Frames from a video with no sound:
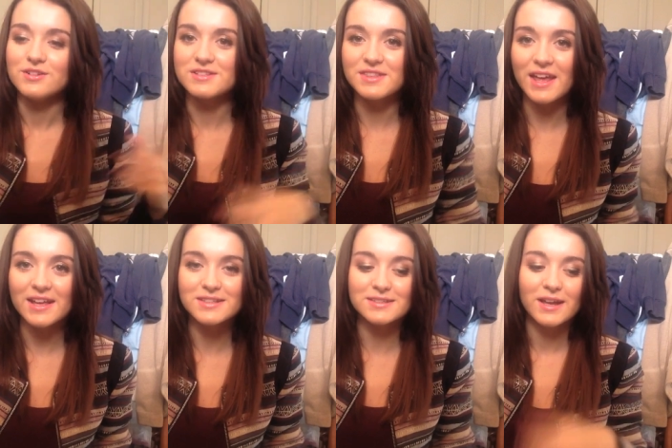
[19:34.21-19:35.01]
Just
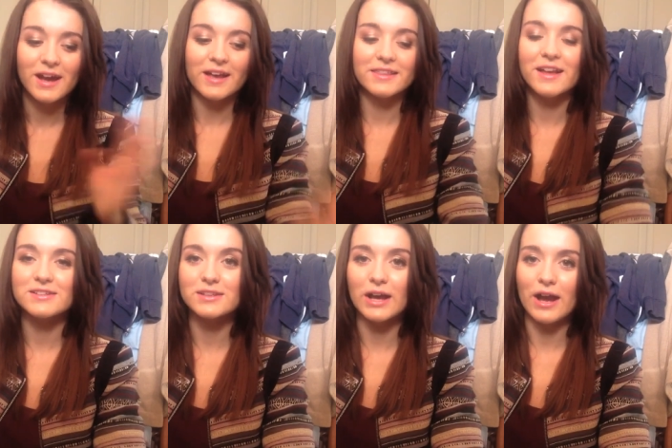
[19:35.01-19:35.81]
this and that
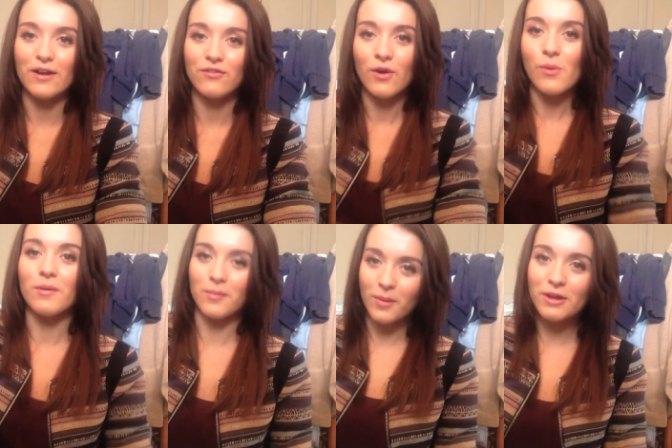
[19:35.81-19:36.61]
scarf
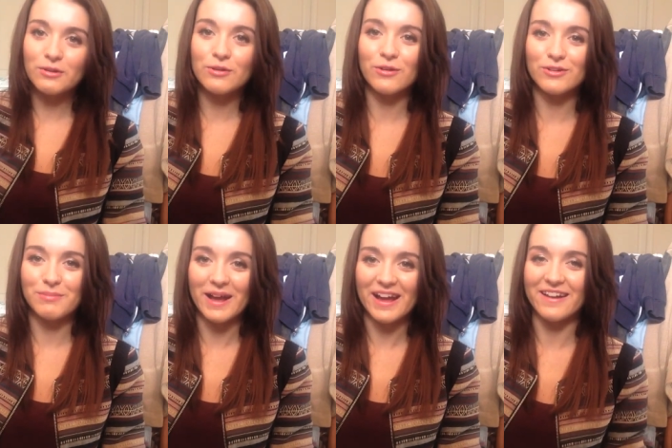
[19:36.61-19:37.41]
with a Michael Kors
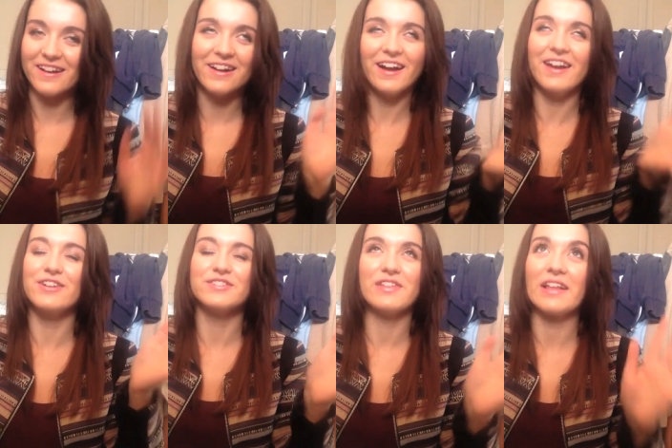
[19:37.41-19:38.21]
bag and I
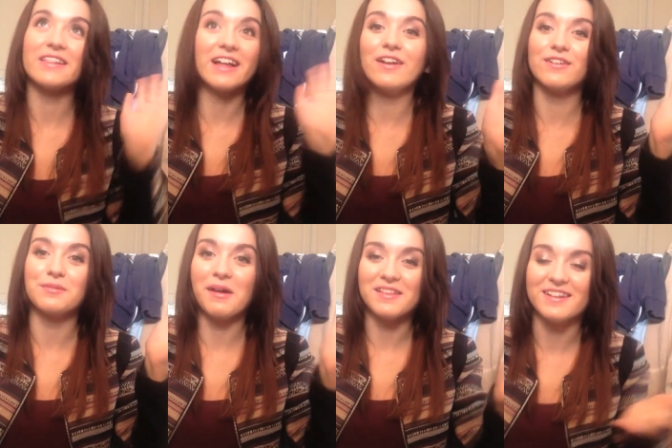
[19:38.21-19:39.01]
just think that looks
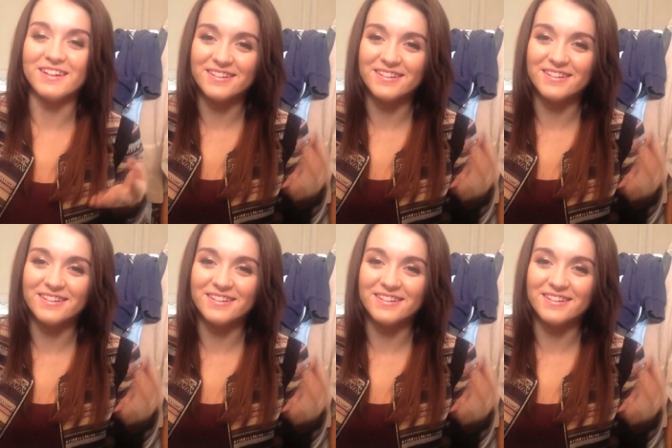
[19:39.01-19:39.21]
amazing.